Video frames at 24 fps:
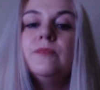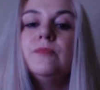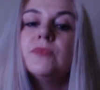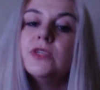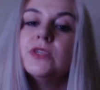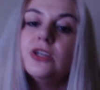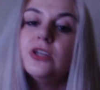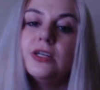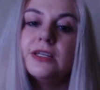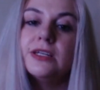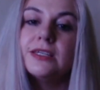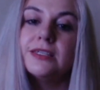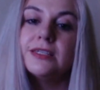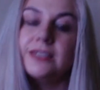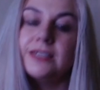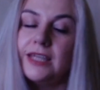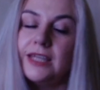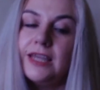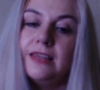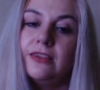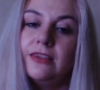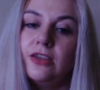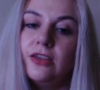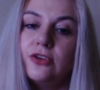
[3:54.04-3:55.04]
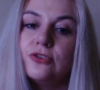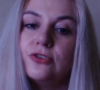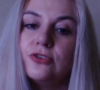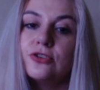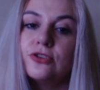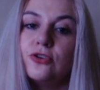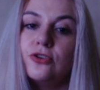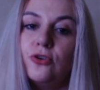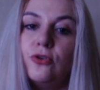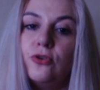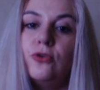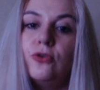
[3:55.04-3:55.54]
to understand those
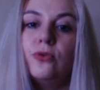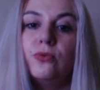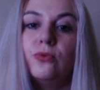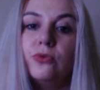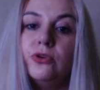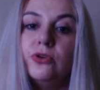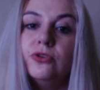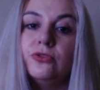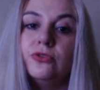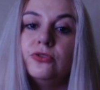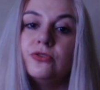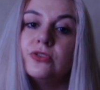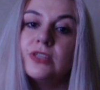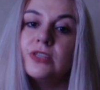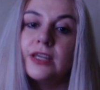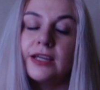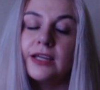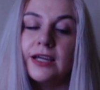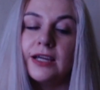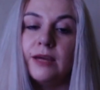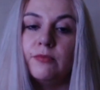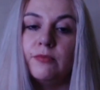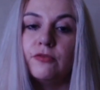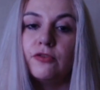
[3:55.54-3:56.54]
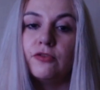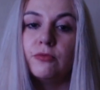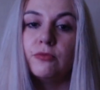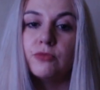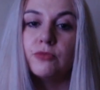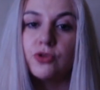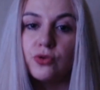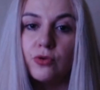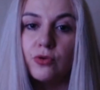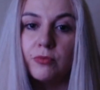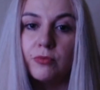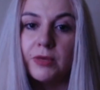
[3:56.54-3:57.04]
core wounds that come from
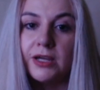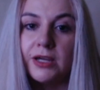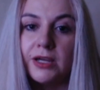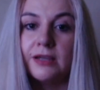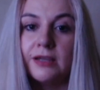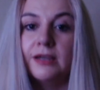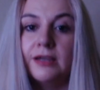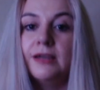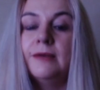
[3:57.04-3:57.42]
trauma